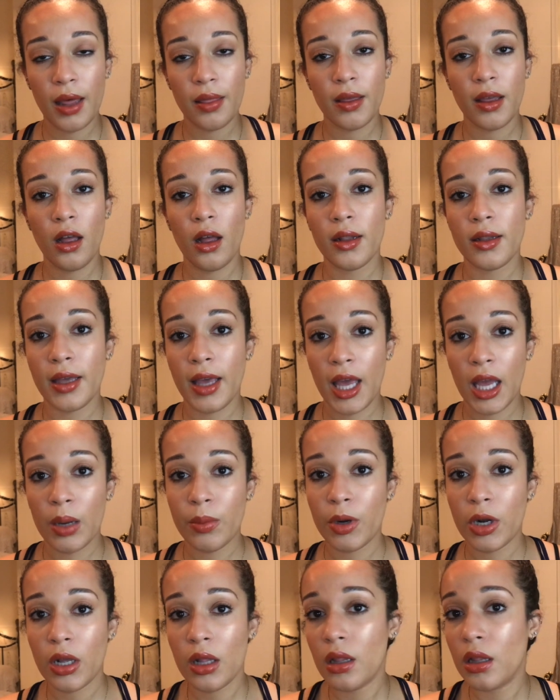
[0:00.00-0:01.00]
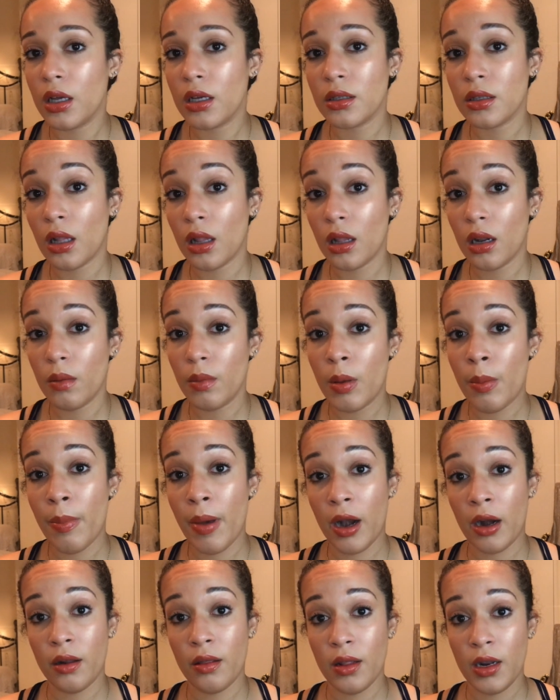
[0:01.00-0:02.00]
I think on camera it looks a little bit
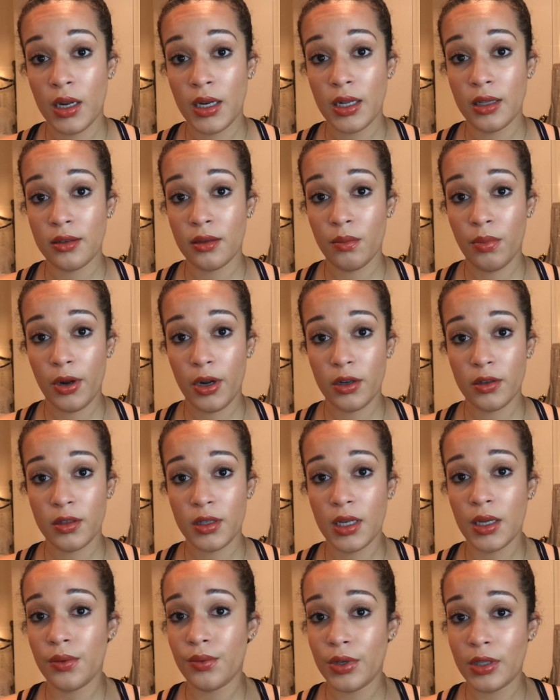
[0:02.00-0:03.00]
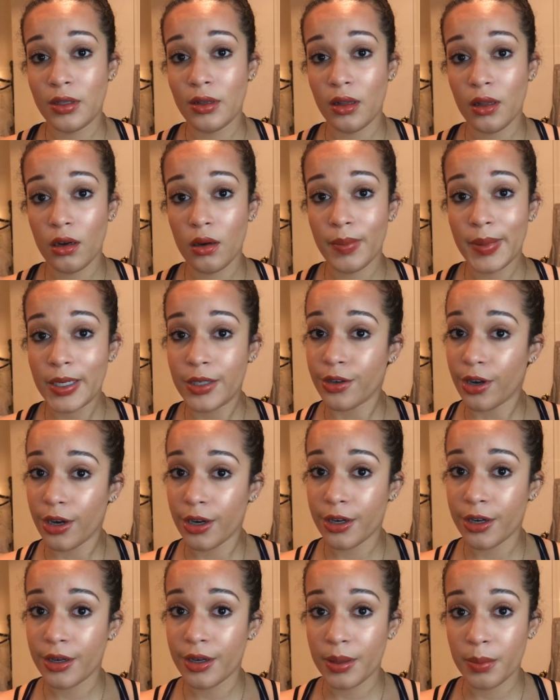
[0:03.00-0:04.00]
better than it does in person. It reads a little bit
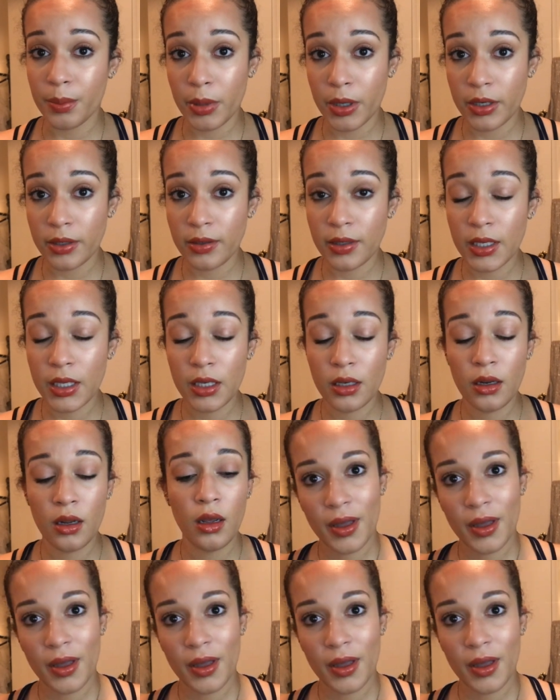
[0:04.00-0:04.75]
darker in person.